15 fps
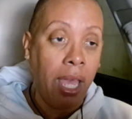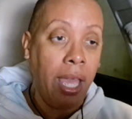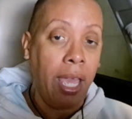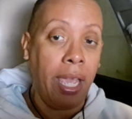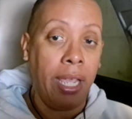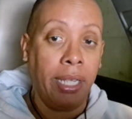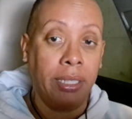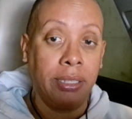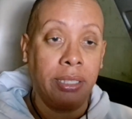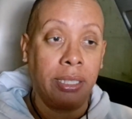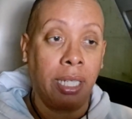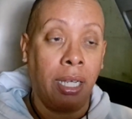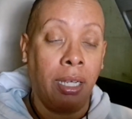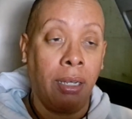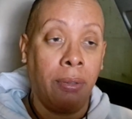and
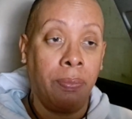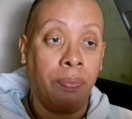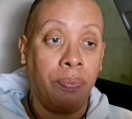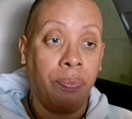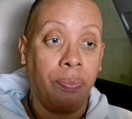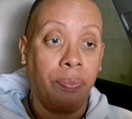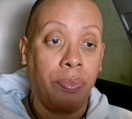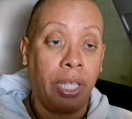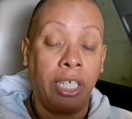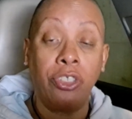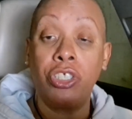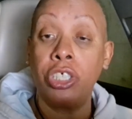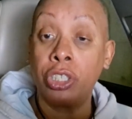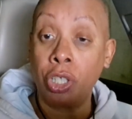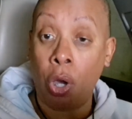
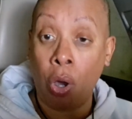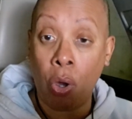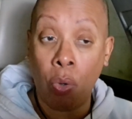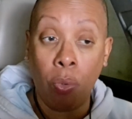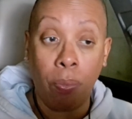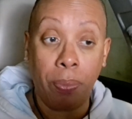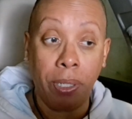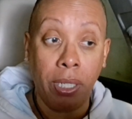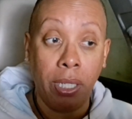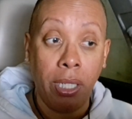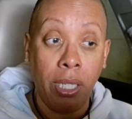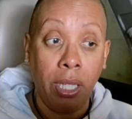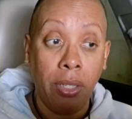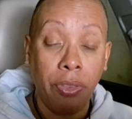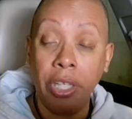just hope
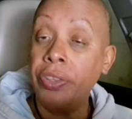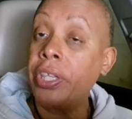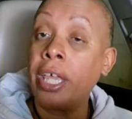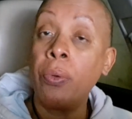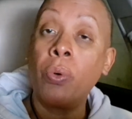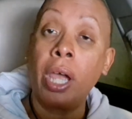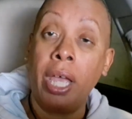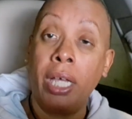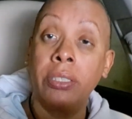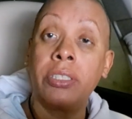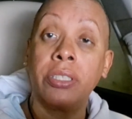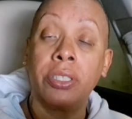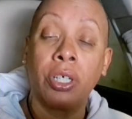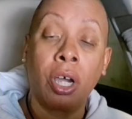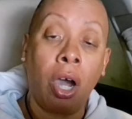that they will
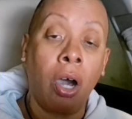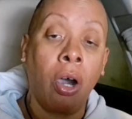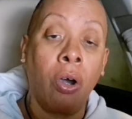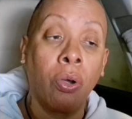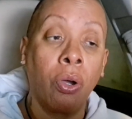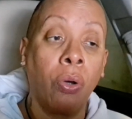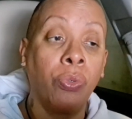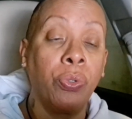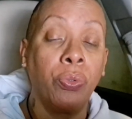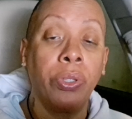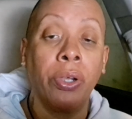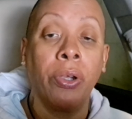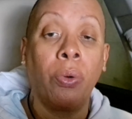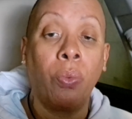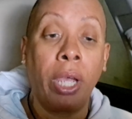answer the call, go through
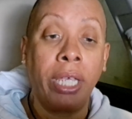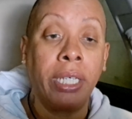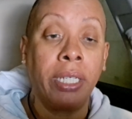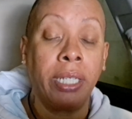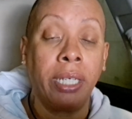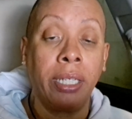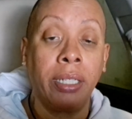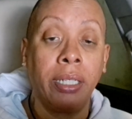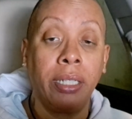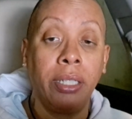their awakening,